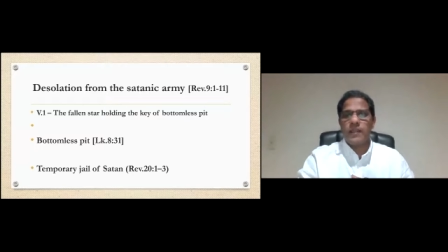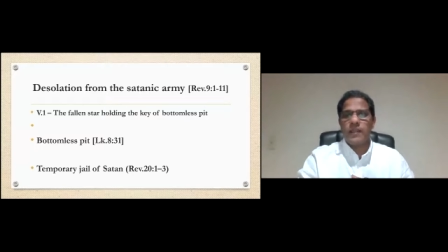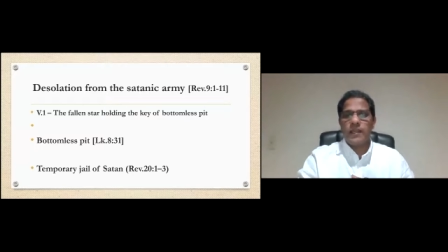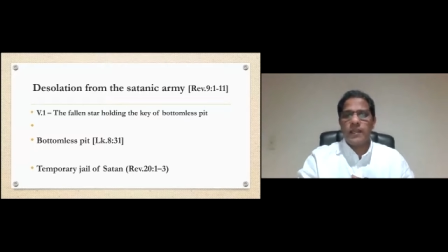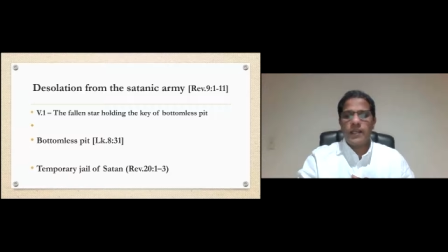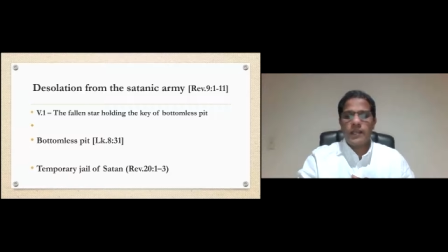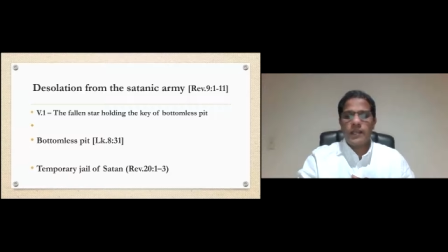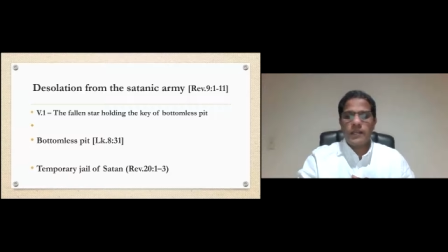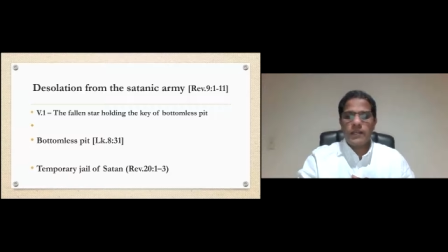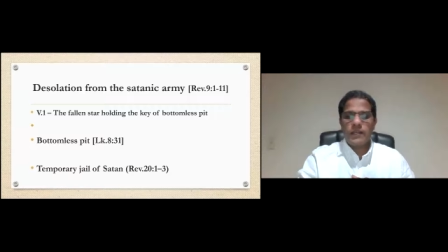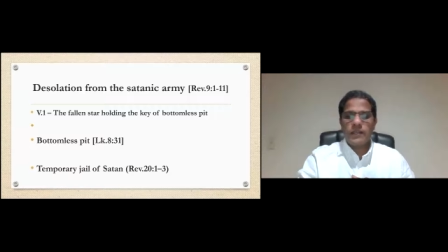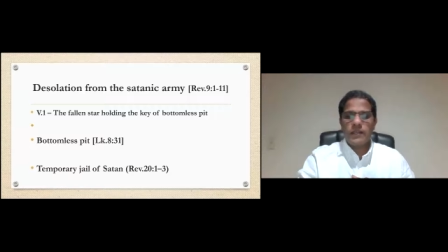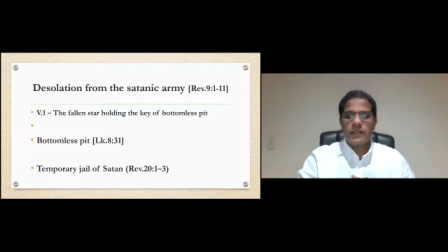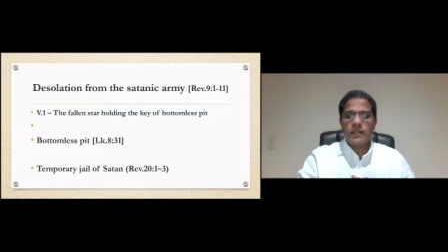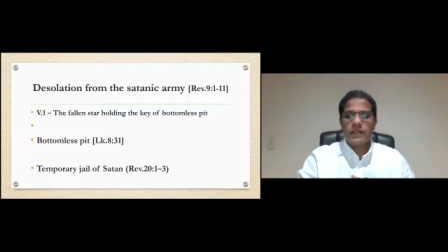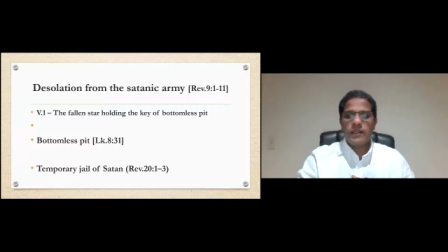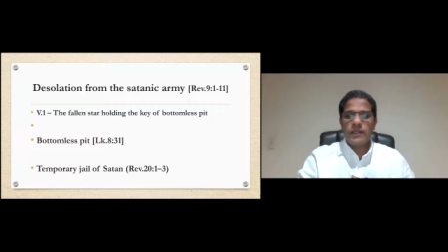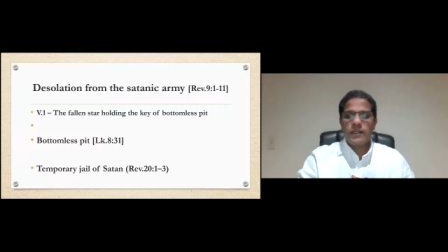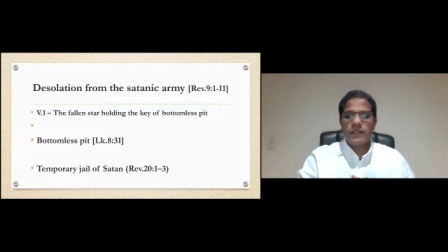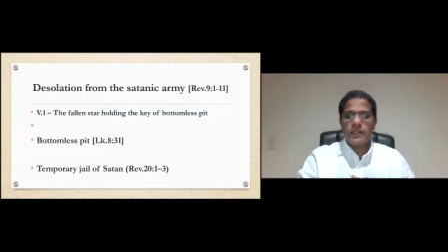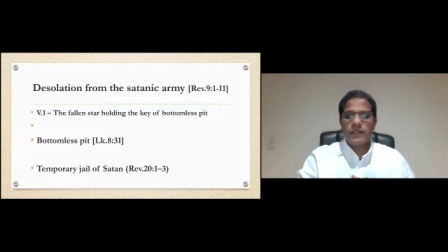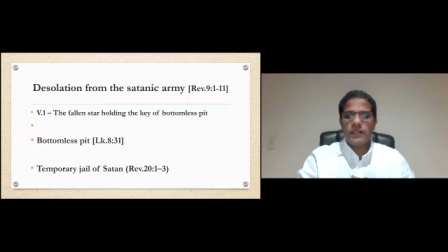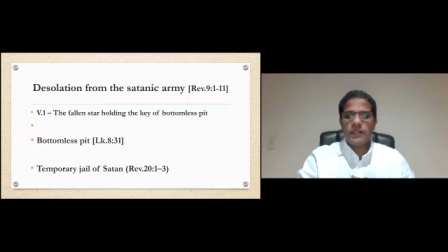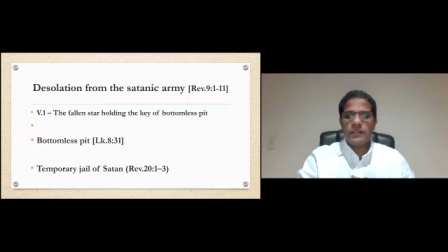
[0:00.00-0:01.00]
And uh,
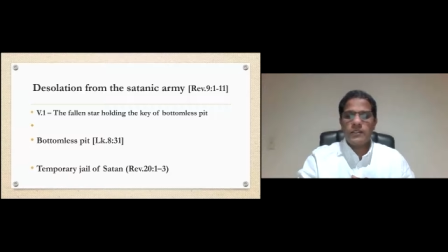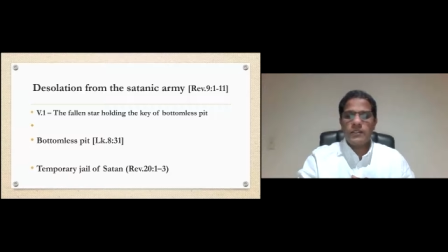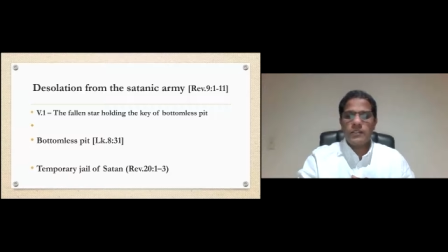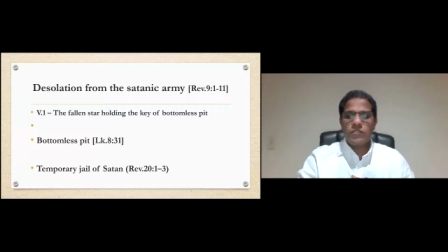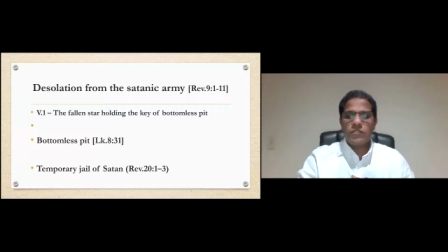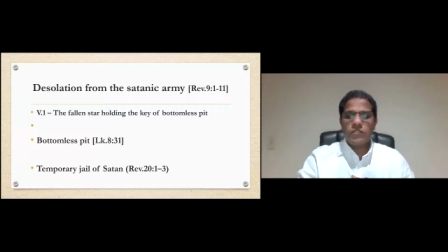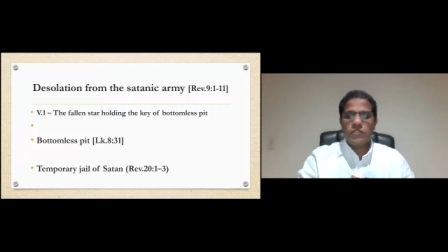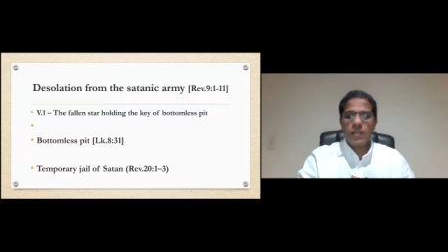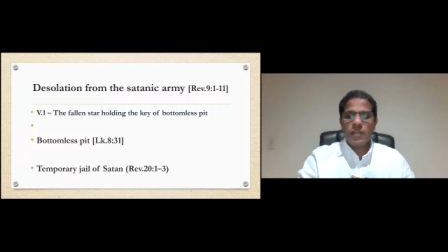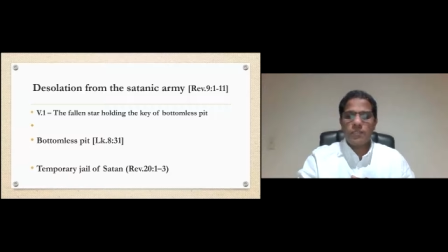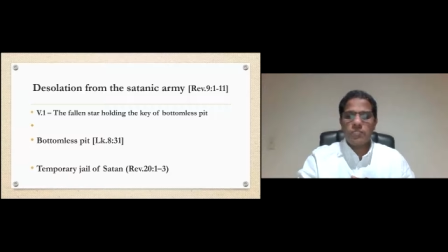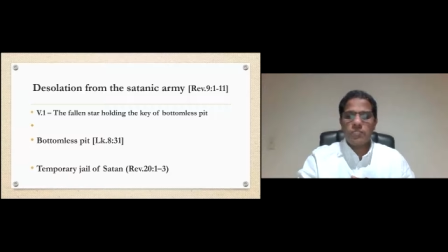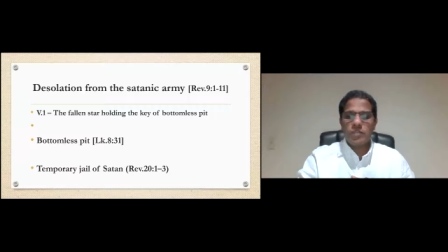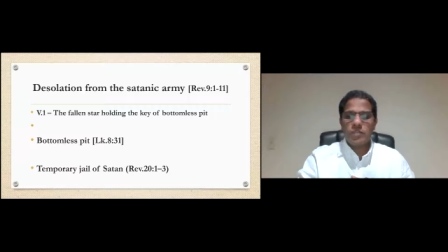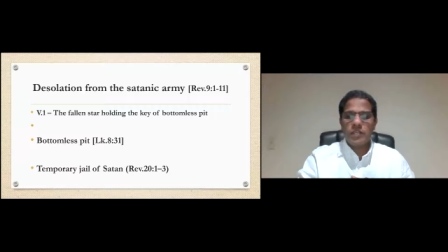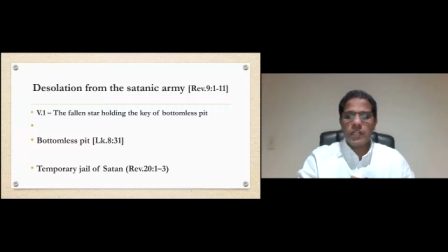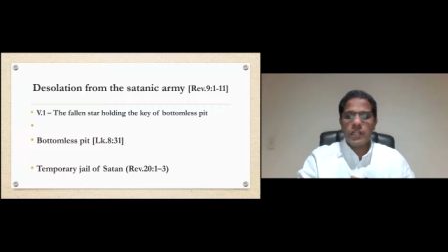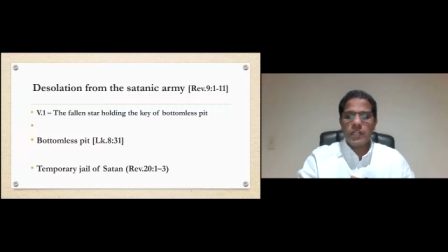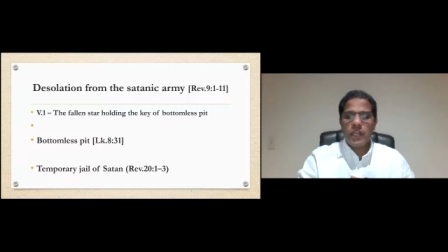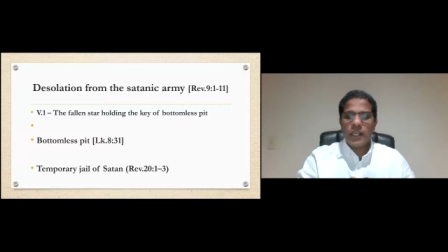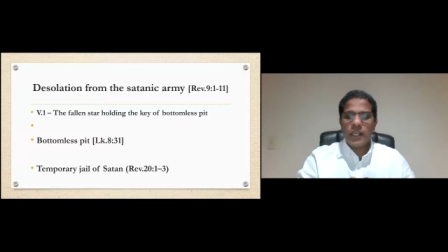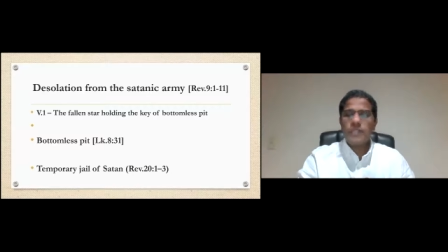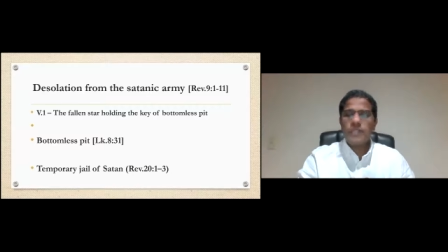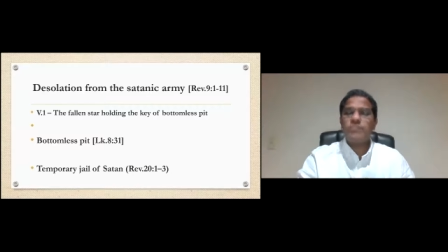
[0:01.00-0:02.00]
in chapter
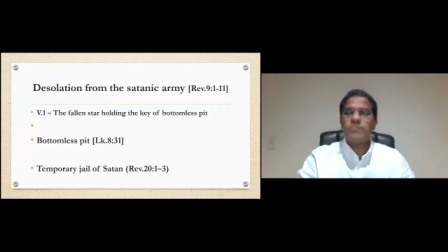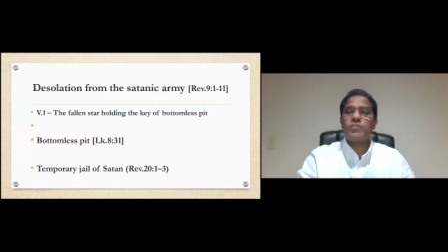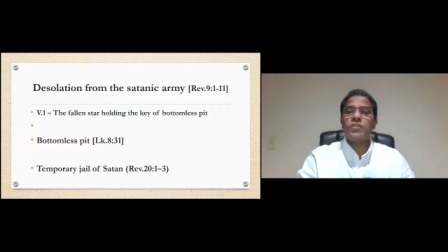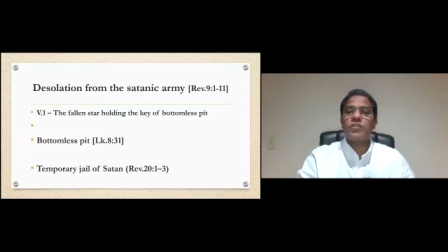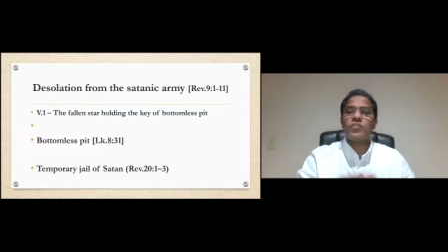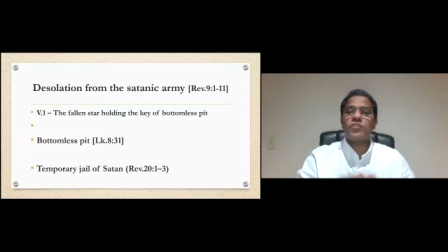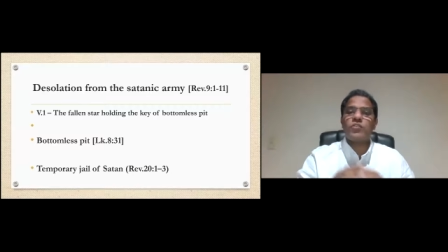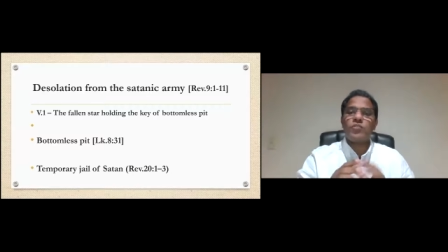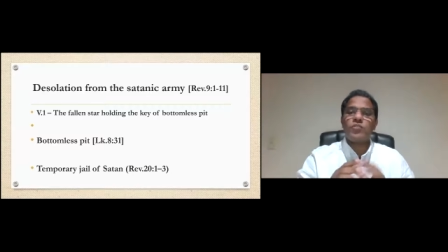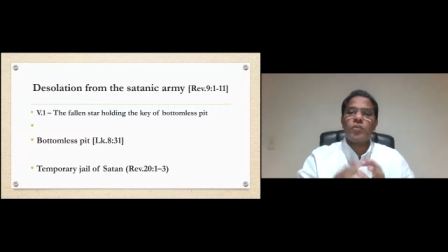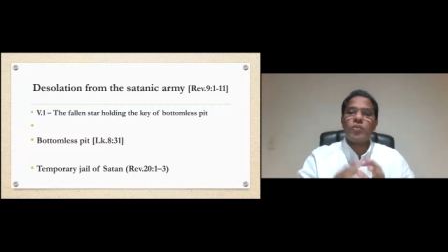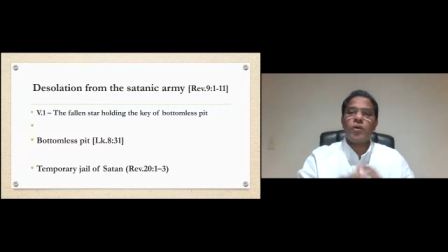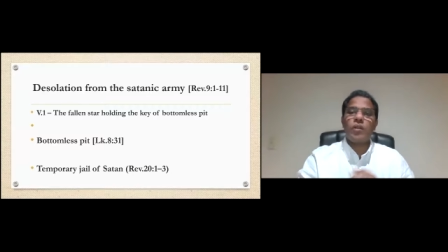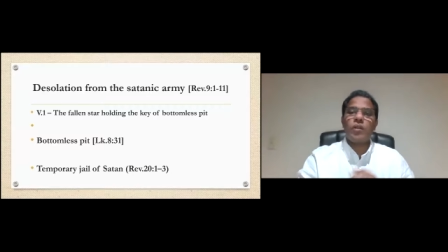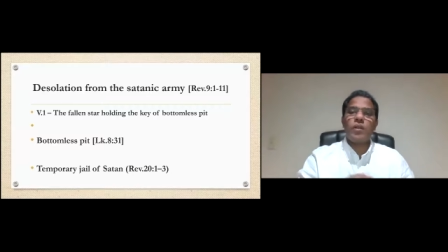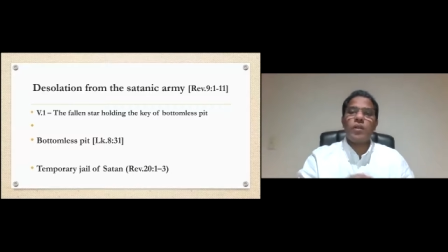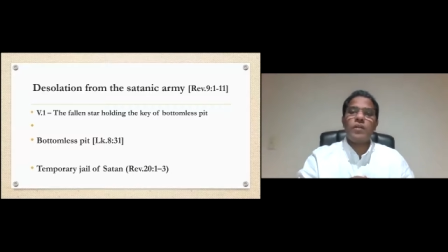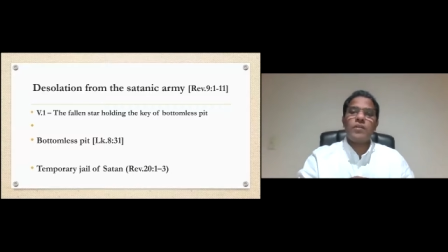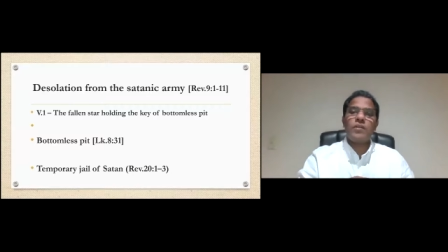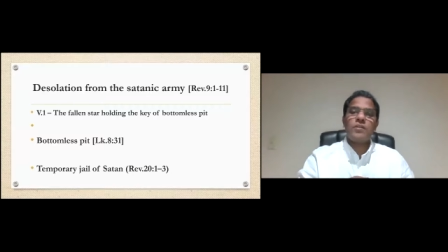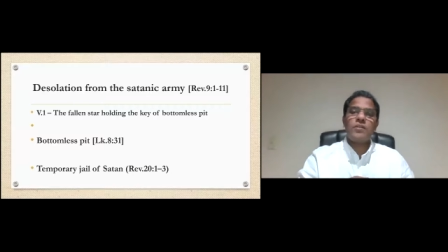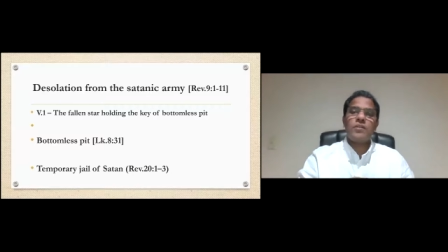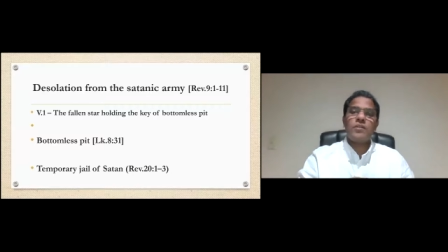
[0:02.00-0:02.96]
9, verse 12,